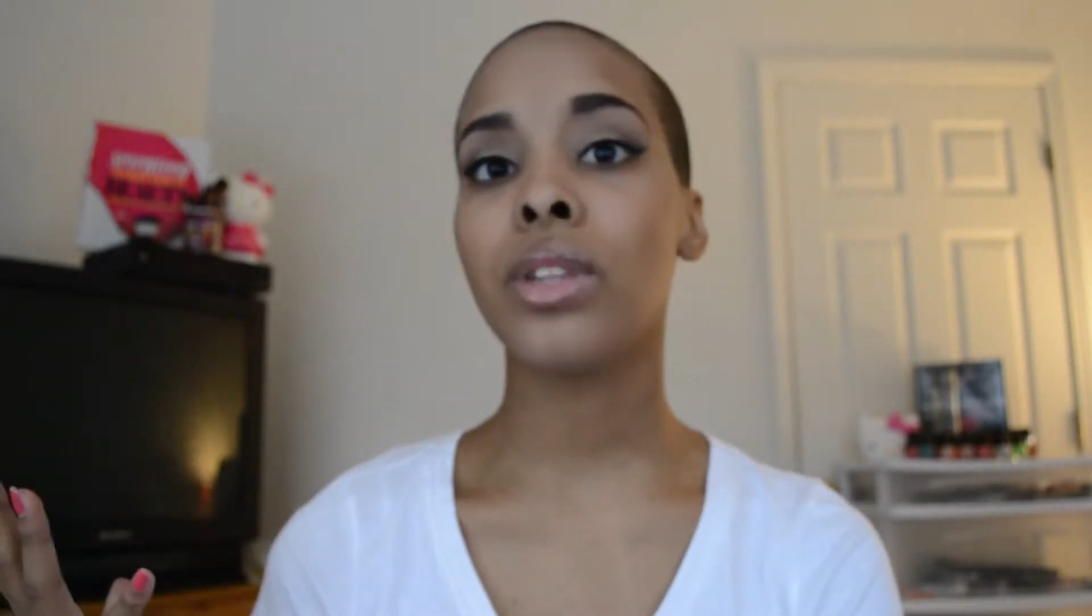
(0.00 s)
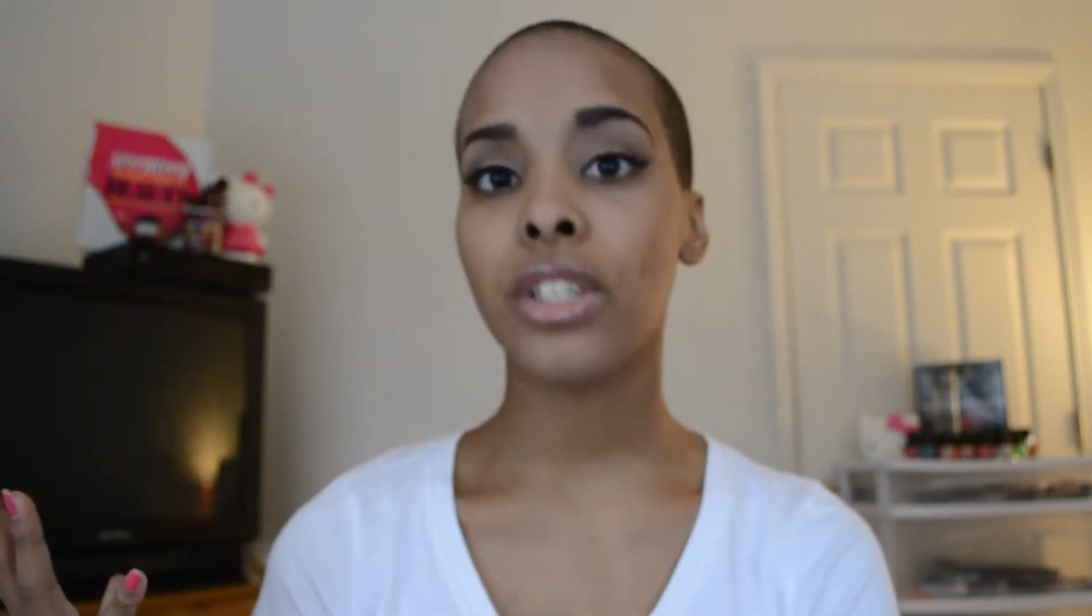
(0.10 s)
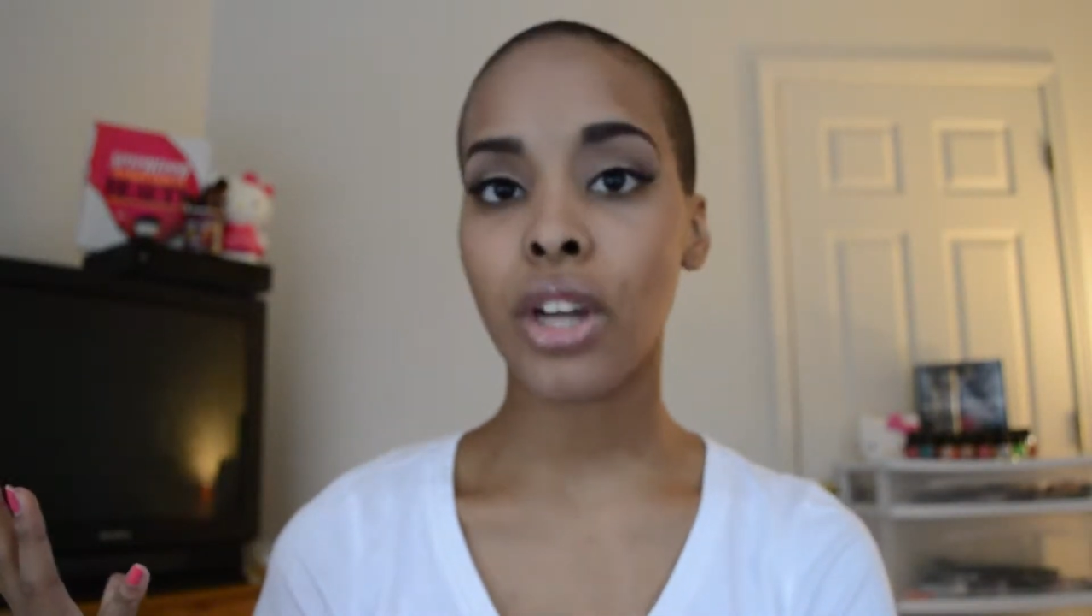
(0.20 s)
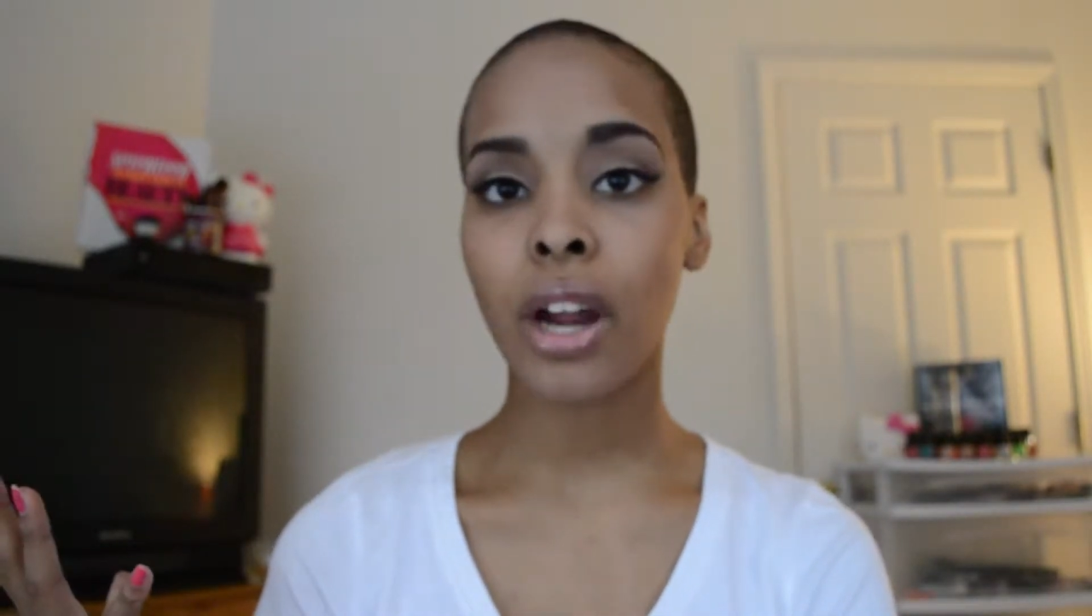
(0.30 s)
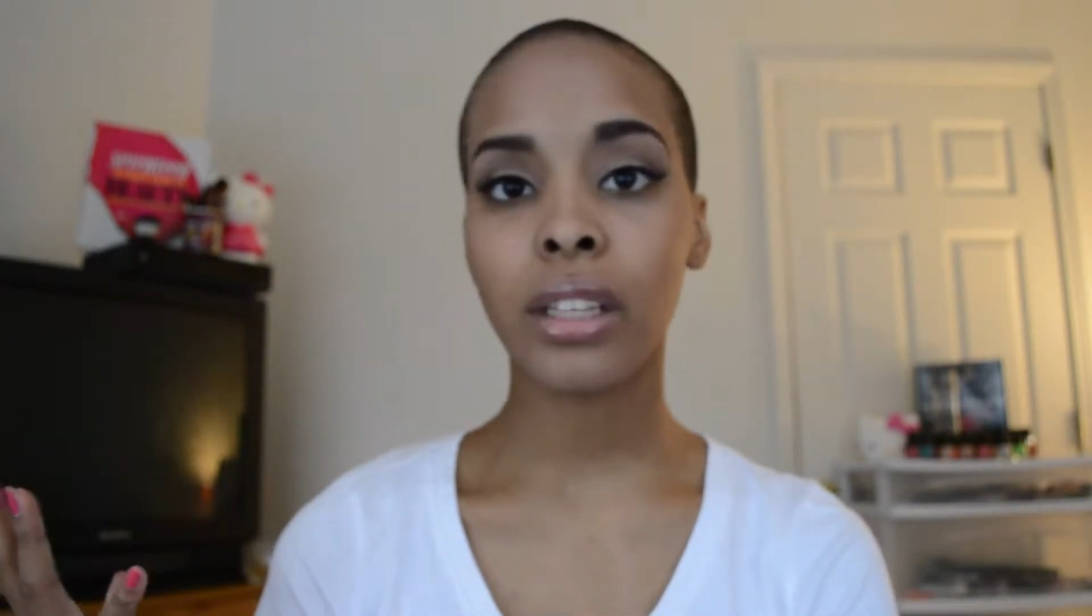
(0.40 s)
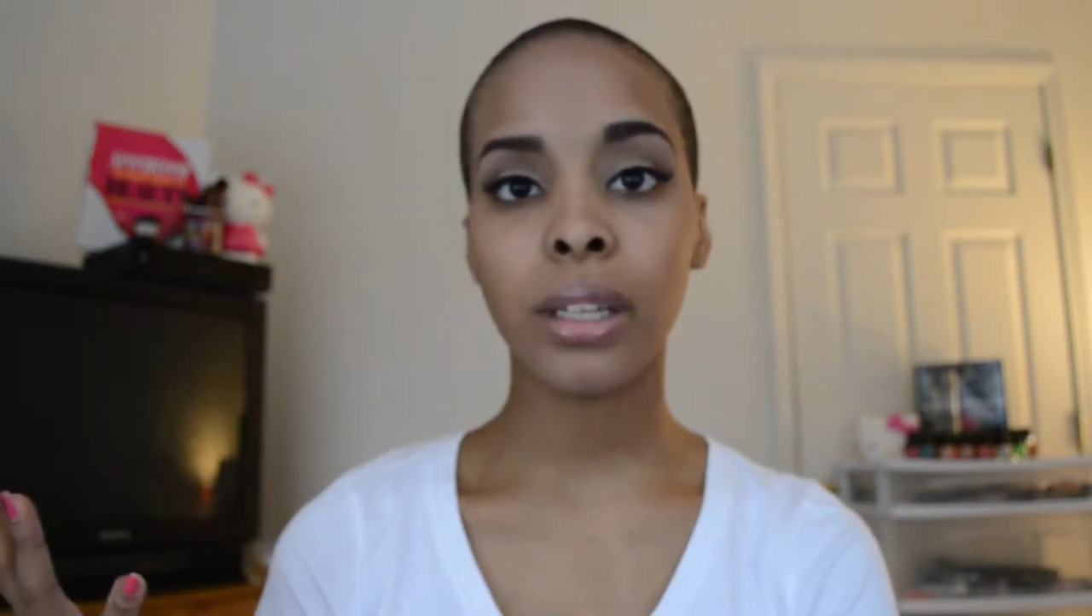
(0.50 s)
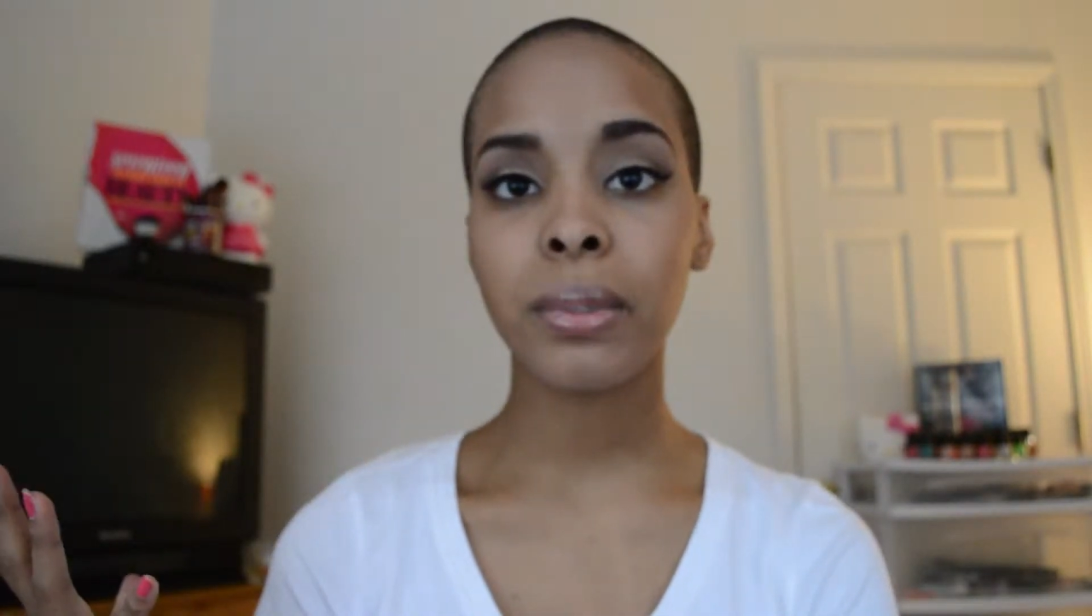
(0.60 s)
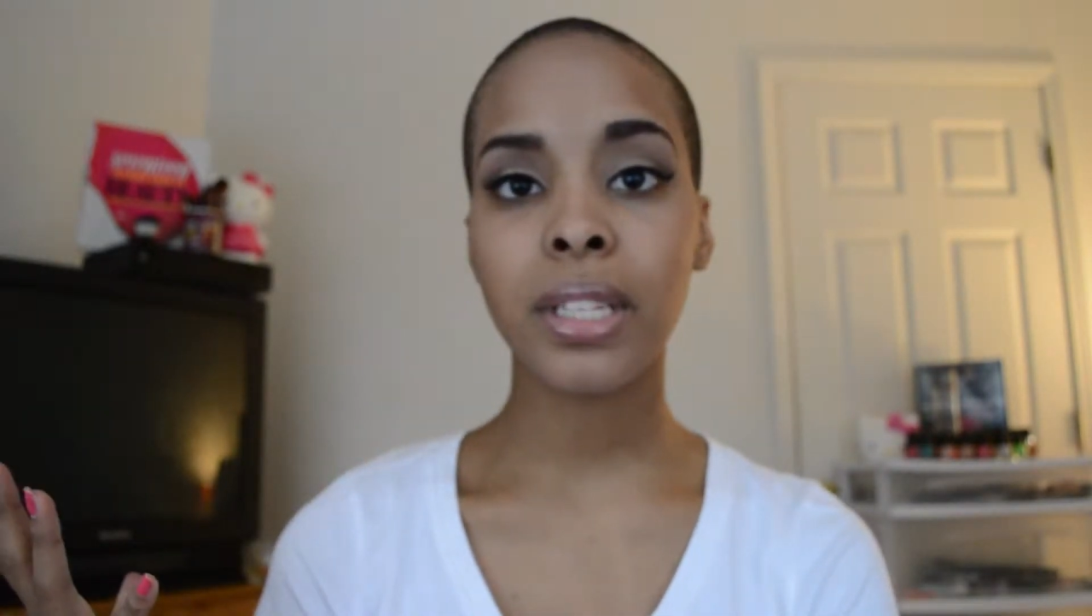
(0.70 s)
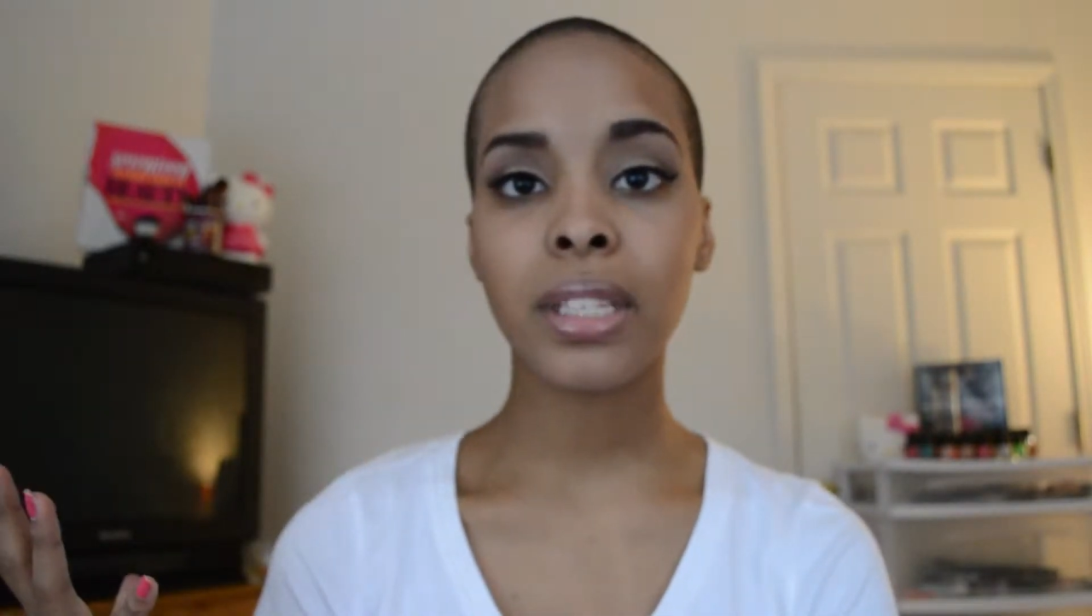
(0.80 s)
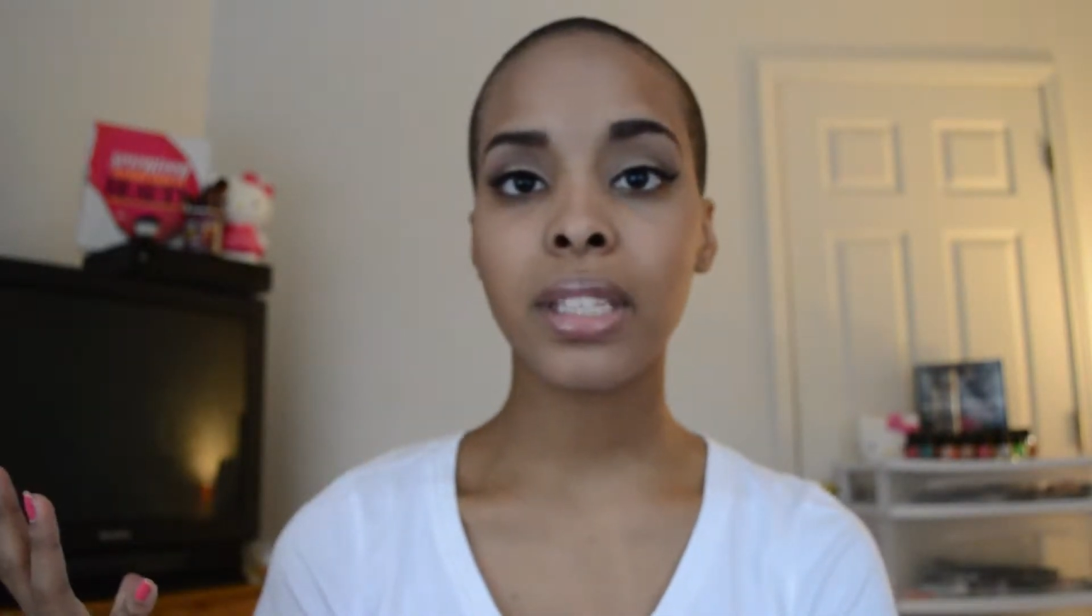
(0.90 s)
the dark
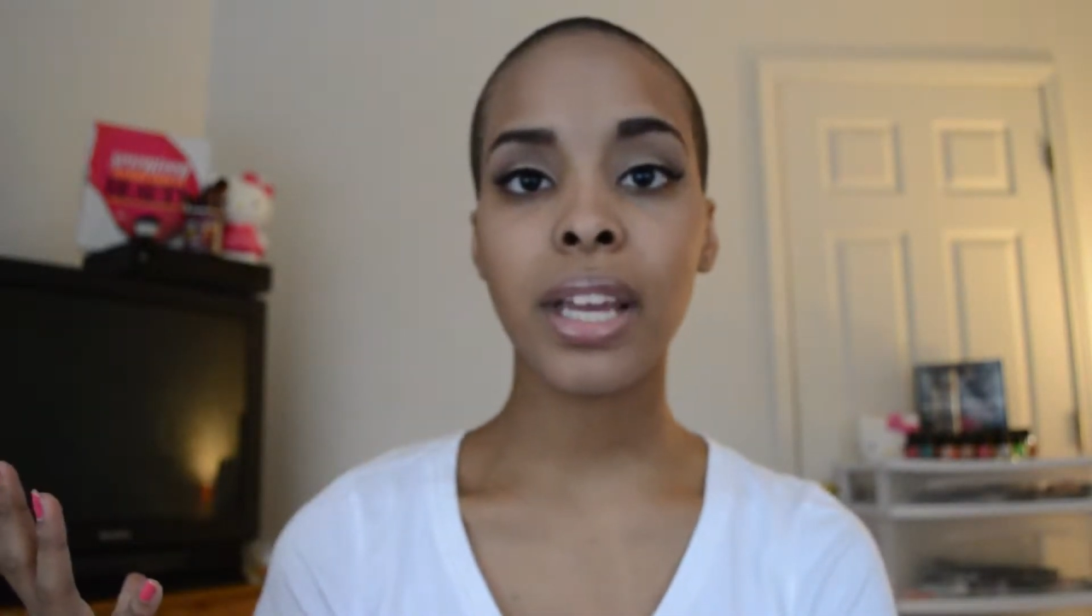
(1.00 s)
lipsticks